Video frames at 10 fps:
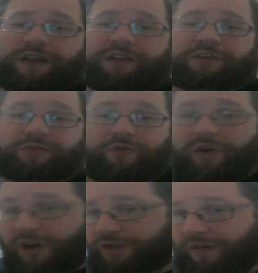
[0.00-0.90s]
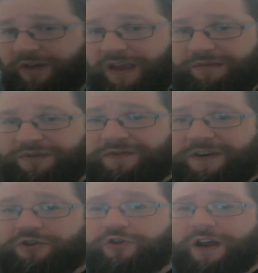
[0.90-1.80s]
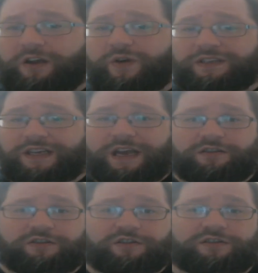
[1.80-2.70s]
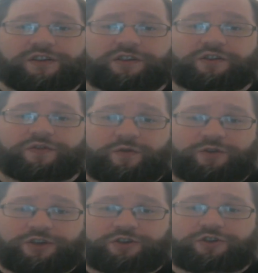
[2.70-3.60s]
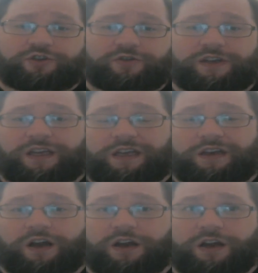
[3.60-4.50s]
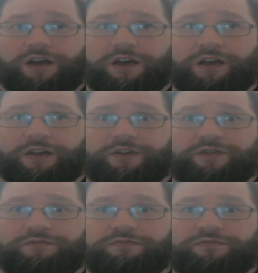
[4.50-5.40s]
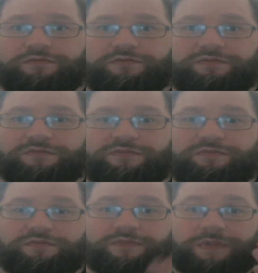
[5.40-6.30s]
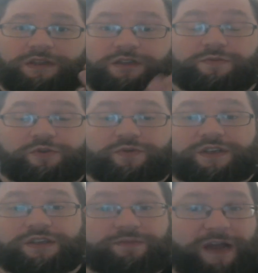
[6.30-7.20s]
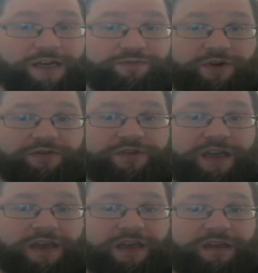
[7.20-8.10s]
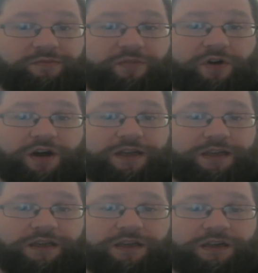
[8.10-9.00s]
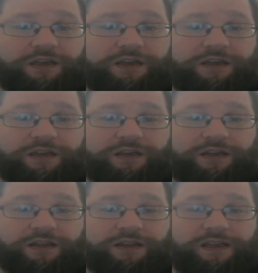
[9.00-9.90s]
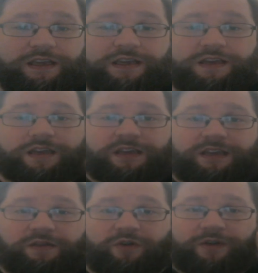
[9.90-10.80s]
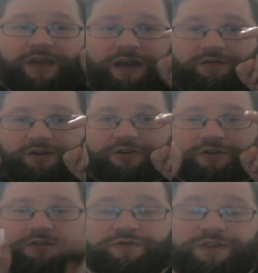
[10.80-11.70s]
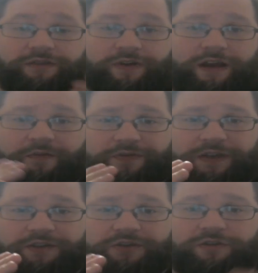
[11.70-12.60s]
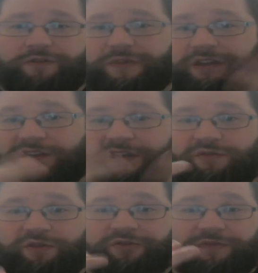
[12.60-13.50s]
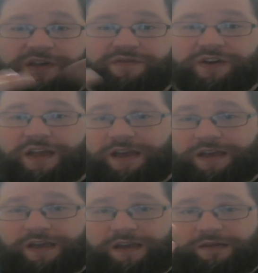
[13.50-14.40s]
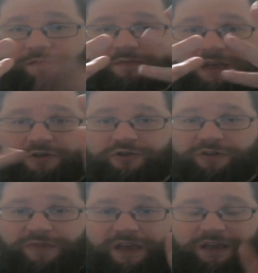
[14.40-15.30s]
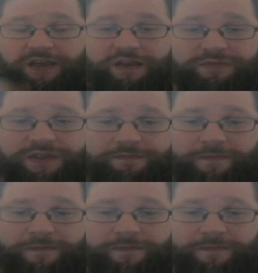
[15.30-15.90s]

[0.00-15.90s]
There's some crossover games that feature Dragon Quest characters, such as Fortune Street. This most recent Smash Brothers game brought in the hero character, whose different outfits turn them into the heroes from the different mainstream games.